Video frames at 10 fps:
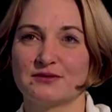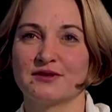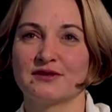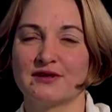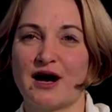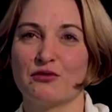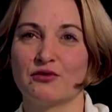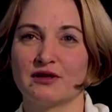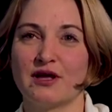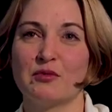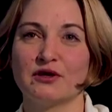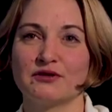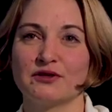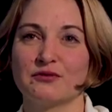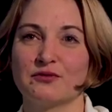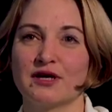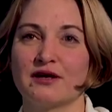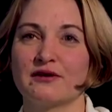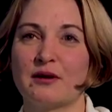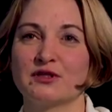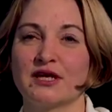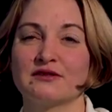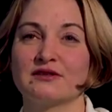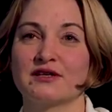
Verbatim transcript: in our laboratory we obtained